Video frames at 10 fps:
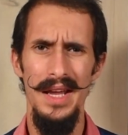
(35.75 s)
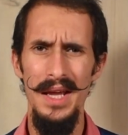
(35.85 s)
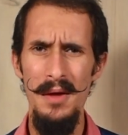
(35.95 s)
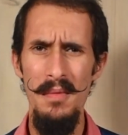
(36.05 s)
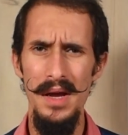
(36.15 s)

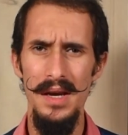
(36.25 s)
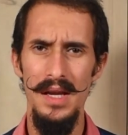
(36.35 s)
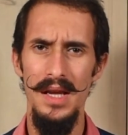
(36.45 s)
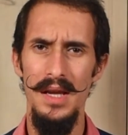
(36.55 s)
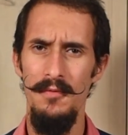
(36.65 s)

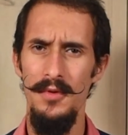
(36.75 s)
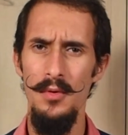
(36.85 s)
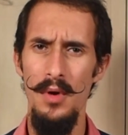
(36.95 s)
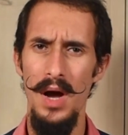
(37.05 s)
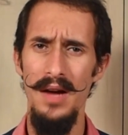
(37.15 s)
even if
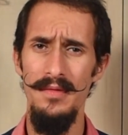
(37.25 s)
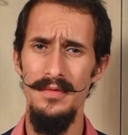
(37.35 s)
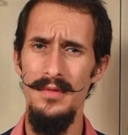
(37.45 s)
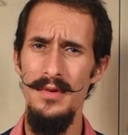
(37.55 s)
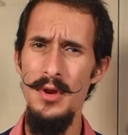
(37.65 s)
you have
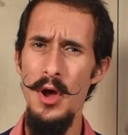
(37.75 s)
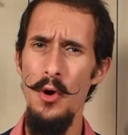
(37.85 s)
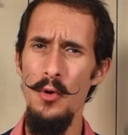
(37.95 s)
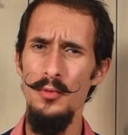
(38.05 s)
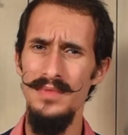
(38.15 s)

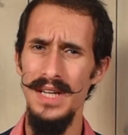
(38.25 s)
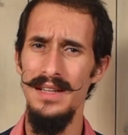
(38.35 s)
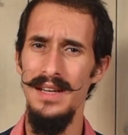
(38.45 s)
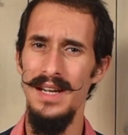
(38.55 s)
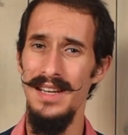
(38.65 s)
no
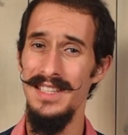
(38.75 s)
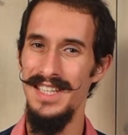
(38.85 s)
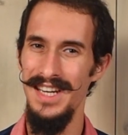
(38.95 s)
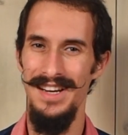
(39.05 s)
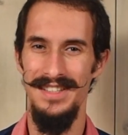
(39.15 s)
technical
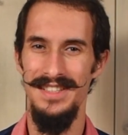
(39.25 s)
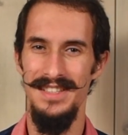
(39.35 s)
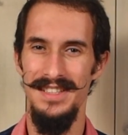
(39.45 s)
skills.